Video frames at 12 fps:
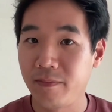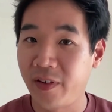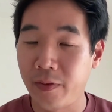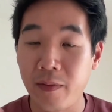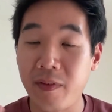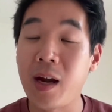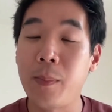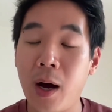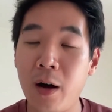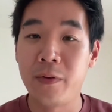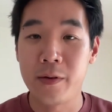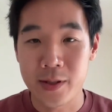with a very
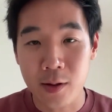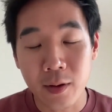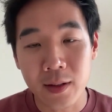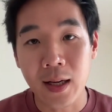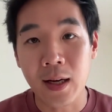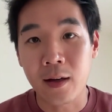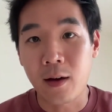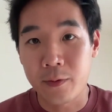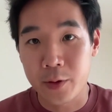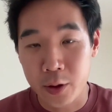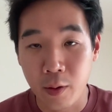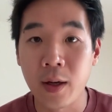powerful storytelling of
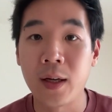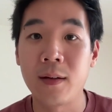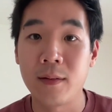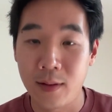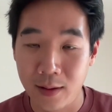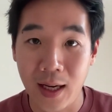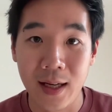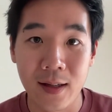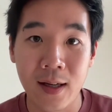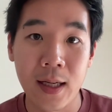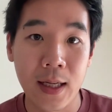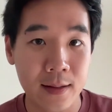showing the
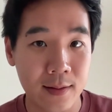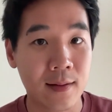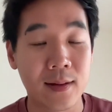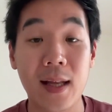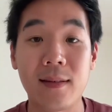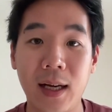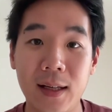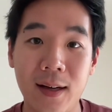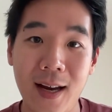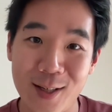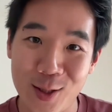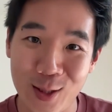data, and then that data
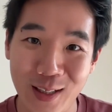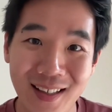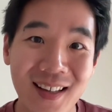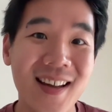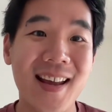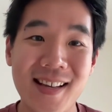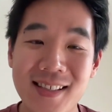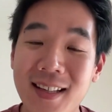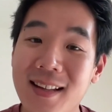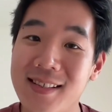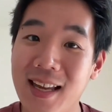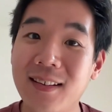actually is an
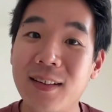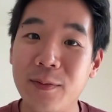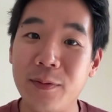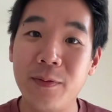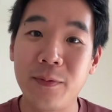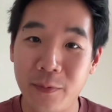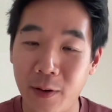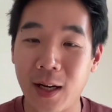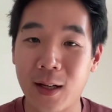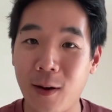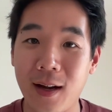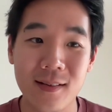incentive for the
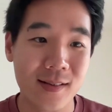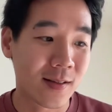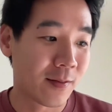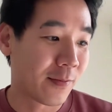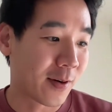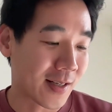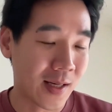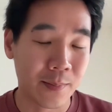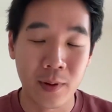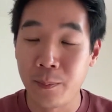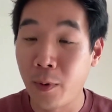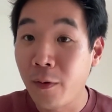grants. So for
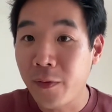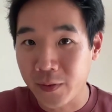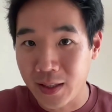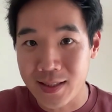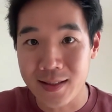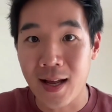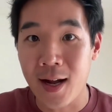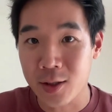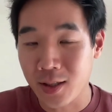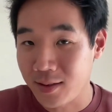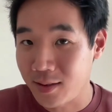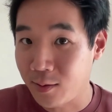example, both of these
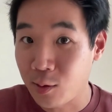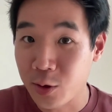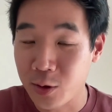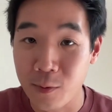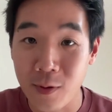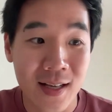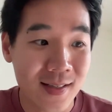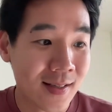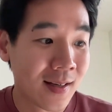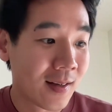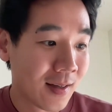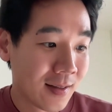larger institutional grants
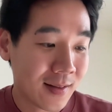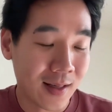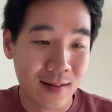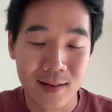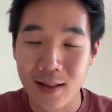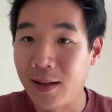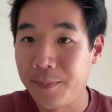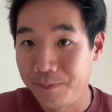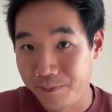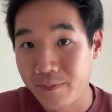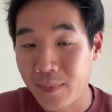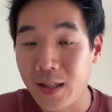that
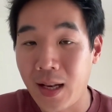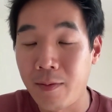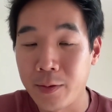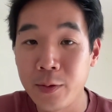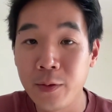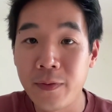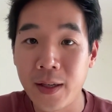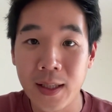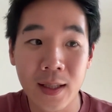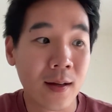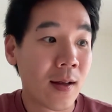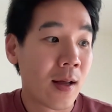level 2
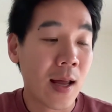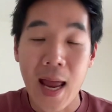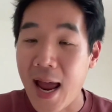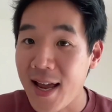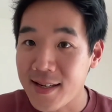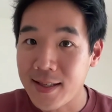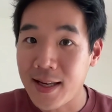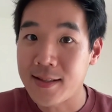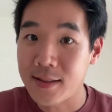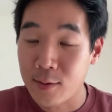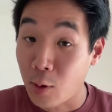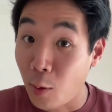funding has
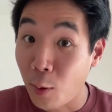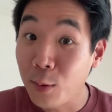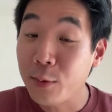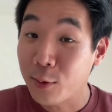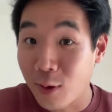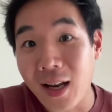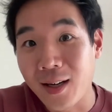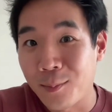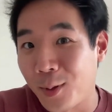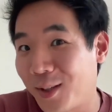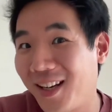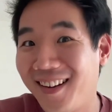as goal to collect
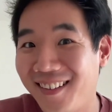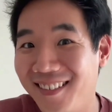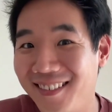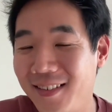more data